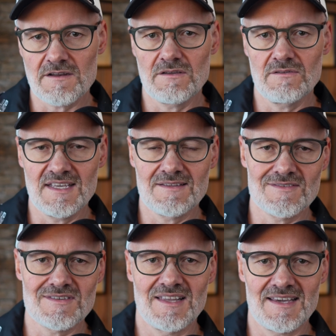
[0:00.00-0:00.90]
you need to
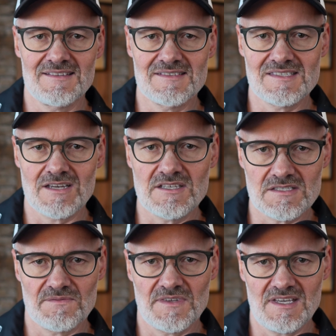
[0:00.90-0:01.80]
select the size
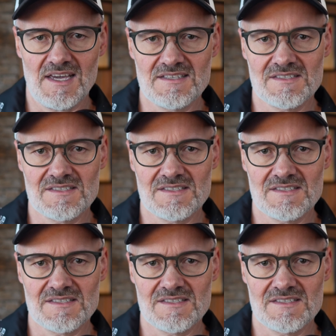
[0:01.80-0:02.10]
of the case.